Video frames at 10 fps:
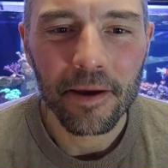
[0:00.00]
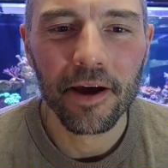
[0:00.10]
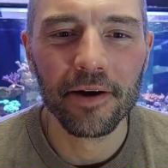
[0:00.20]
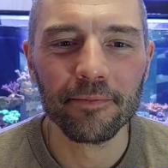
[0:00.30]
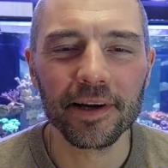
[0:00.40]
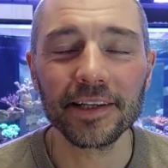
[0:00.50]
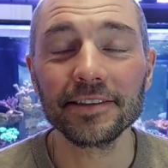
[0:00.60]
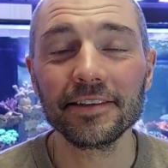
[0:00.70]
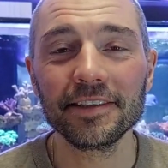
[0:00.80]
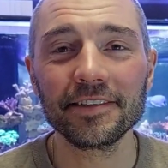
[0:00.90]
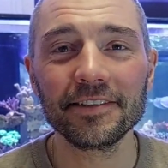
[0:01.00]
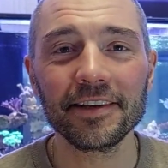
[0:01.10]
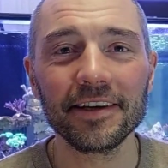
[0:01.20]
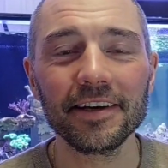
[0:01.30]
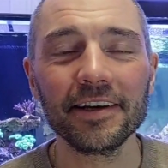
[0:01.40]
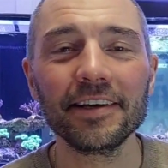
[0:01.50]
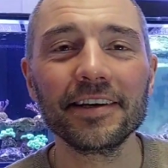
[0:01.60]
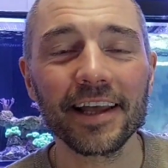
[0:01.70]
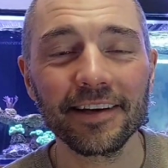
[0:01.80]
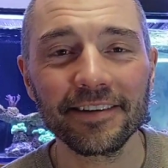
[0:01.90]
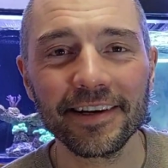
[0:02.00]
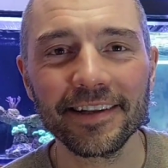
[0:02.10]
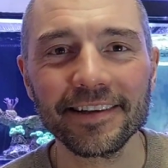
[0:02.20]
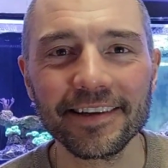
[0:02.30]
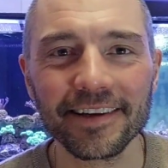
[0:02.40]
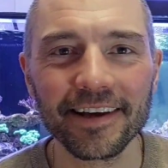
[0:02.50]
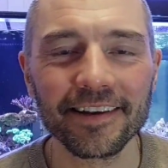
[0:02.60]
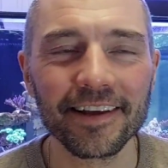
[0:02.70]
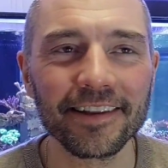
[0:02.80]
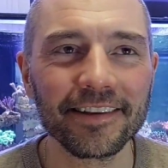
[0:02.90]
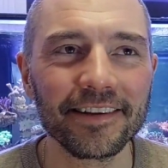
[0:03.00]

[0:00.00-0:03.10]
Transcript: But I started calculating, and then